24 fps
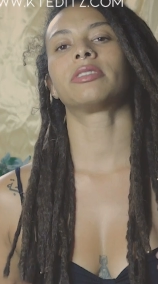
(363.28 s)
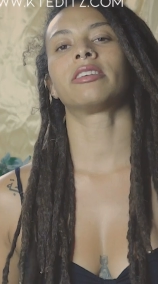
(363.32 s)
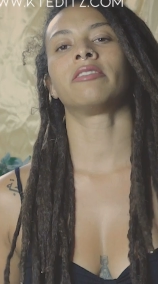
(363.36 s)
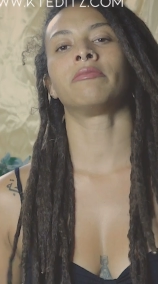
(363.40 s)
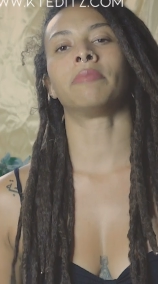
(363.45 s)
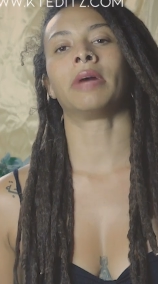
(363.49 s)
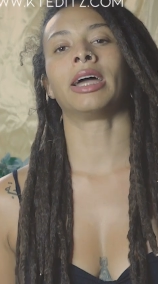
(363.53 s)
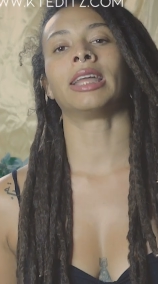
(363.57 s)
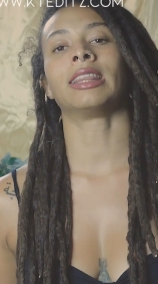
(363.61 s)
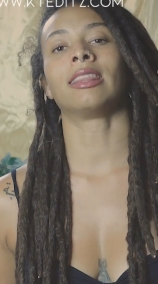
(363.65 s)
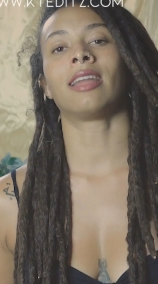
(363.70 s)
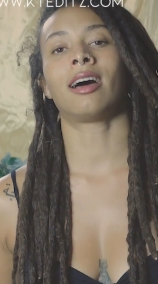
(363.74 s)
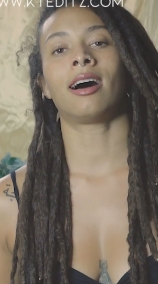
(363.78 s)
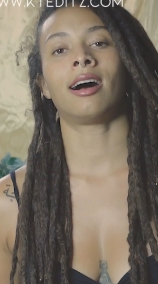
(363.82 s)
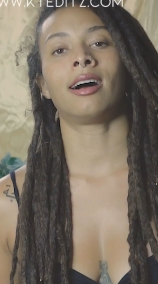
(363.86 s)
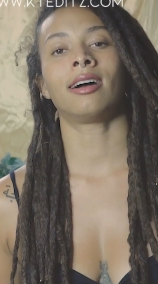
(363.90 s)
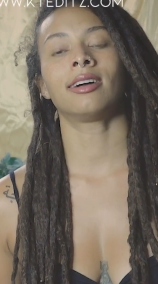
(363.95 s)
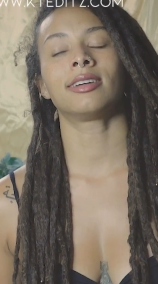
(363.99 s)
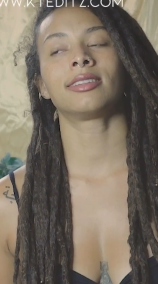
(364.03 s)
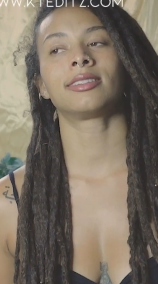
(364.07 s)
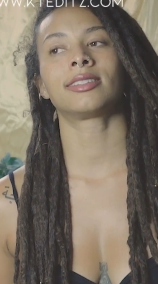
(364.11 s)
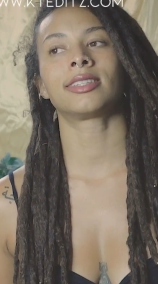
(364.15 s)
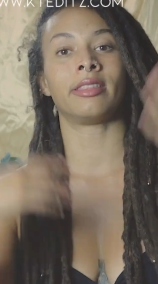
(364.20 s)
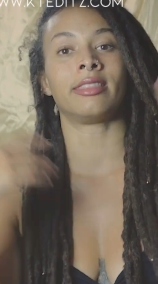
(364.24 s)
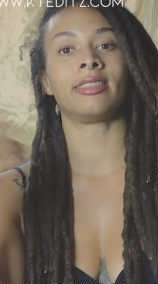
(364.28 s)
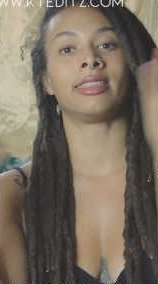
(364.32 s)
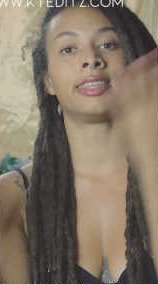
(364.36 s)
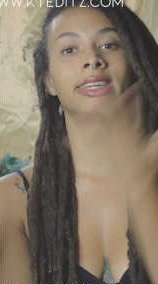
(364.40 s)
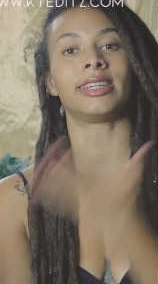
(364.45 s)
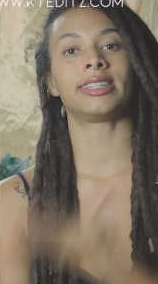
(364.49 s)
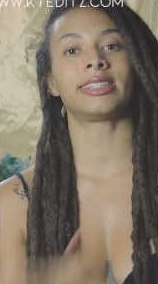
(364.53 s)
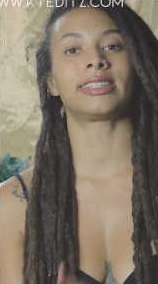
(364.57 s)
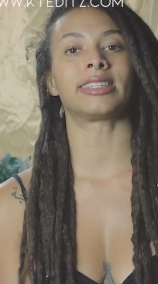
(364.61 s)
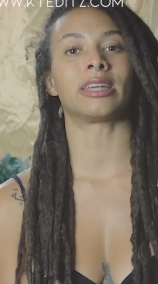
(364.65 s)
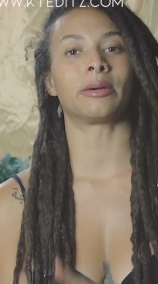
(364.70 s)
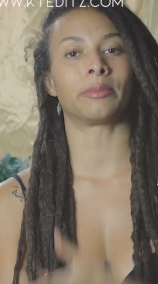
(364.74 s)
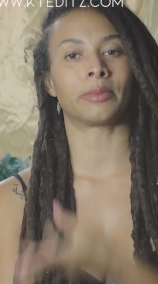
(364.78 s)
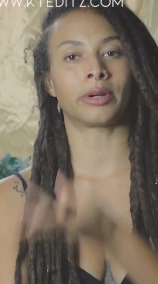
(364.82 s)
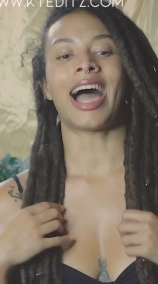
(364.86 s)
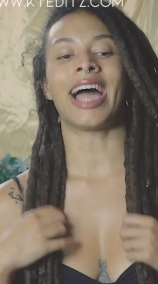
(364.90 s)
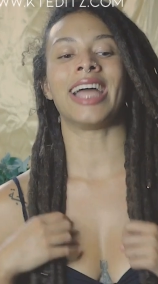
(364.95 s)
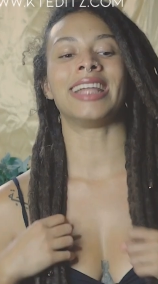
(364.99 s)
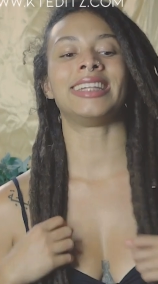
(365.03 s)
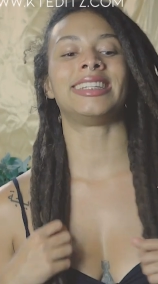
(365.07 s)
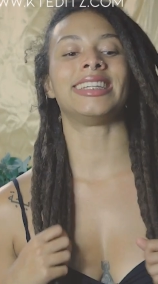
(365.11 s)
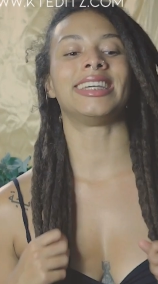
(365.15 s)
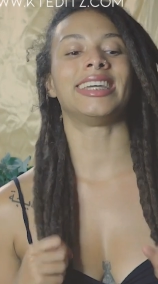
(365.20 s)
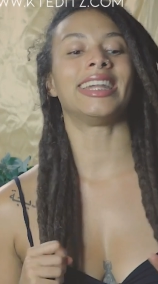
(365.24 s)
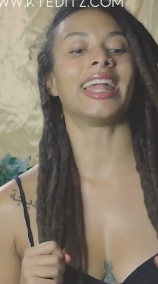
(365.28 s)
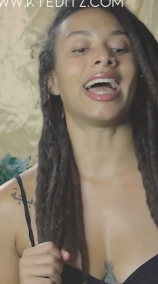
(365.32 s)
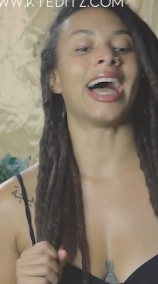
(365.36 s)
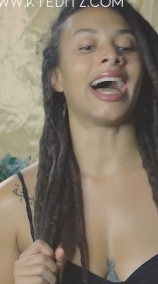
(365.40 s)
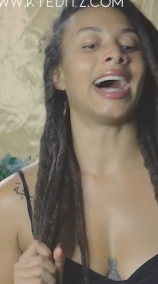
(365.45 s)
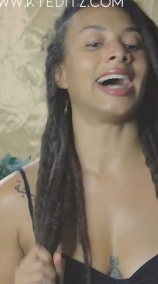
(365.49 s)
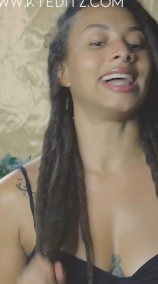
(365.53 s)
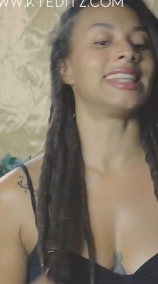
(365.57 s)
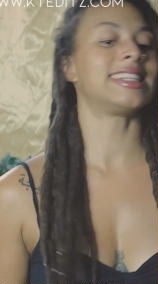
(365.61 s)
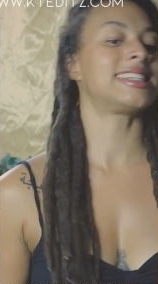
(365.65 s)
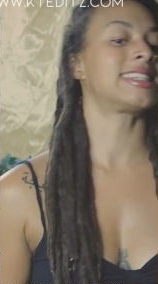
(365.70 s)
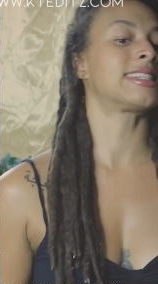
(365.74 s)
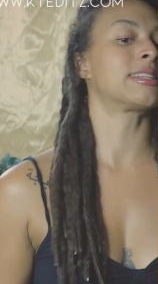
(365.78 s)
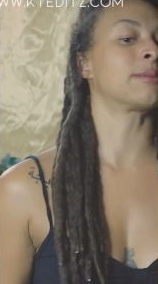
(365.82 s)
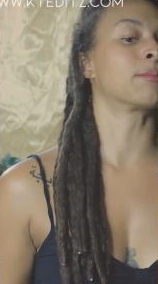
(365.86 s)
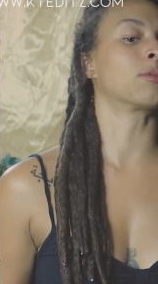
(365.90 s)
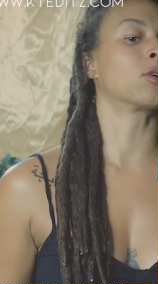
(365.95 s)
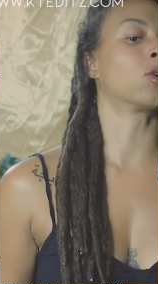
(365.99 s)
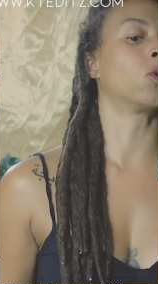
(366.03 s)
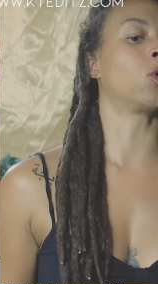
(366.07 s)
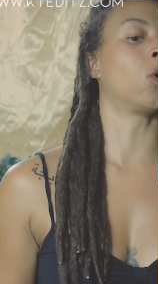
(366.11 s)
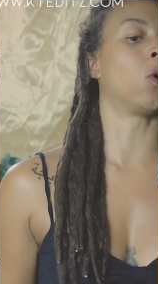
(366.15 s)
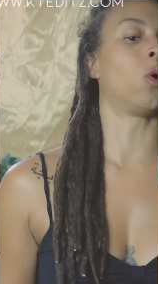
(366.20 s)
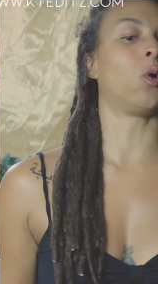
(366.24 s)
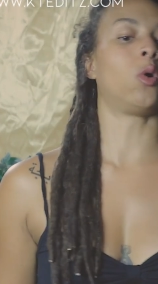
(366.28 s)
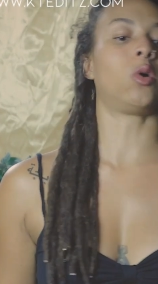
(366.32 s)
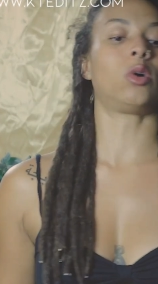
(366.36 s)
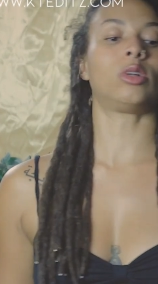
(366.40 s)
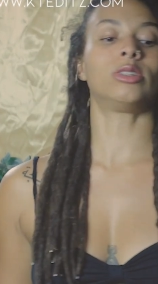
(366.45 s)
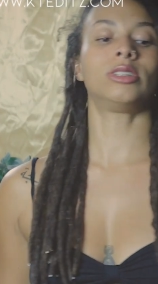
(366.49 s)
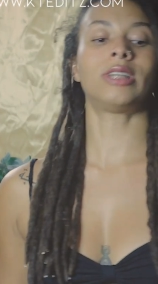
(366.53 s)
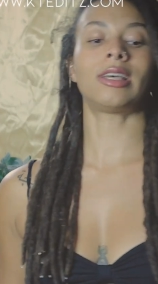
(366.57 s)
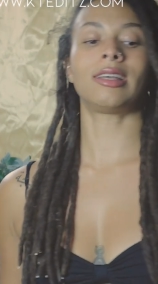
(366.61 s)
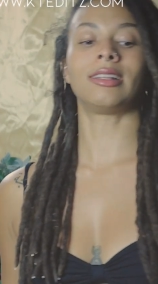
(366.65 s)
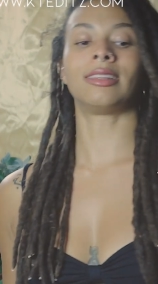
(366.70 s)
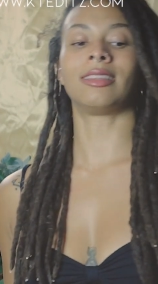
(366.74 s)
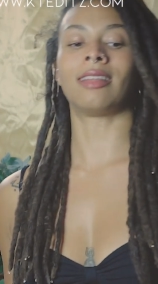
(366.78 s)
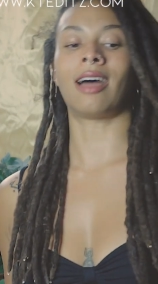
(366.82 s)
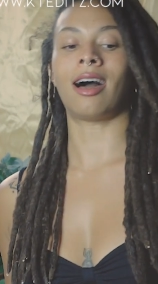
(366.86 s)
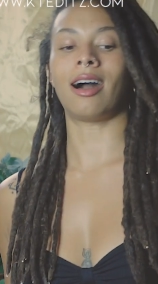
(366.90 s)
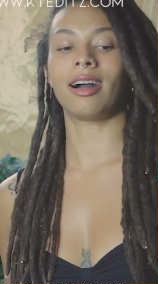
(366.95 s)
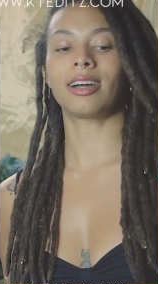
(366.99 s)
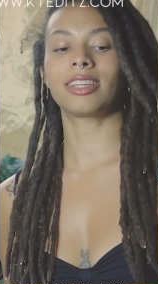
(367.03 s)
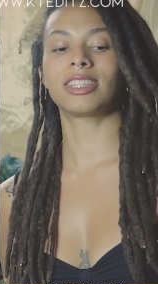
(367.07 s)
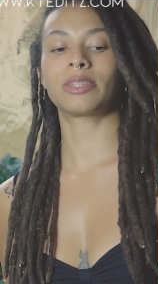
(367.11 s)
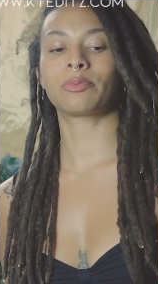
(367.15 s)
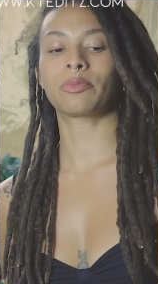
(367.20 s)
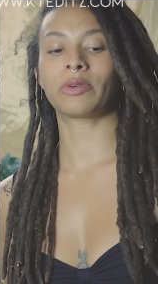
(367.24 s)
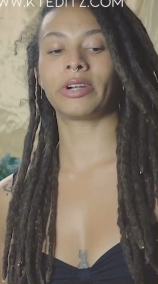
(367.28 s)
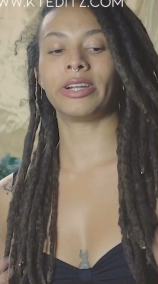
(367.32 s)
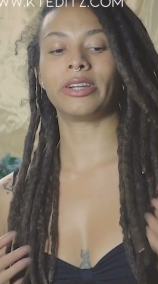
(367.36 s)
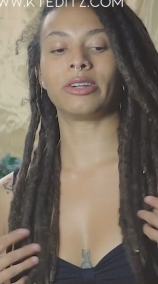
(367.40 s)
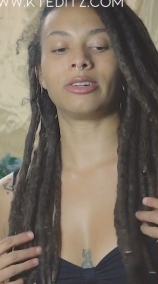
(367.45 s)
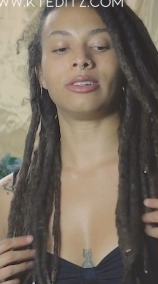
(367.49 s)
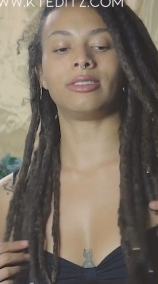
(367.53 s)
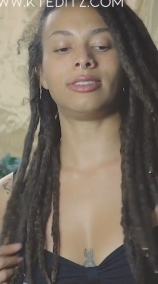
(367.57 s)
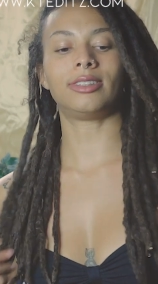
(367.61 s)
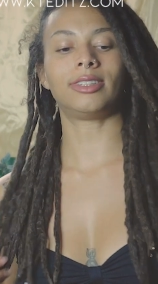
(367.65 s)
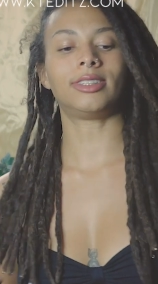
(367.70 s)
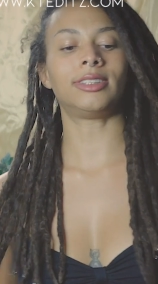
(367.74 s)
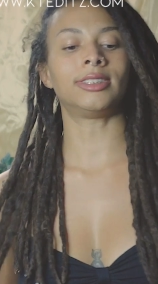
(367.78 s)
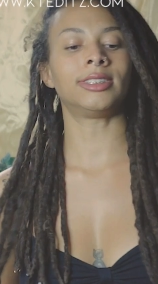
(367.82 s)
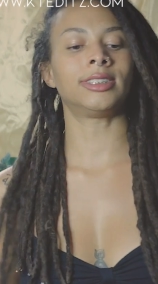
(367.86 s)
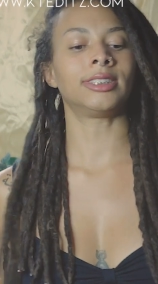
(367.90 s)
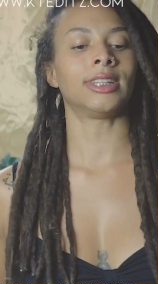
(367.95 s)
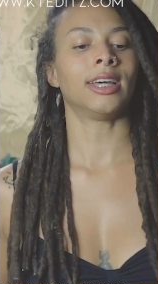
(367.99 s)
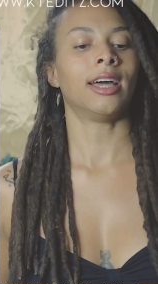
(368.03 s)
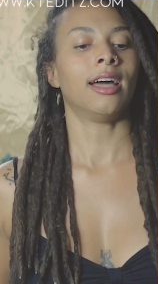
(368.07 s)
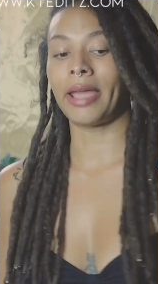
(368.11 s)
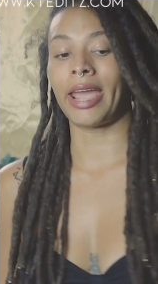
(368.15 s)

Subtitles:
of my locks. This summer I did add some gold lock sprinkles,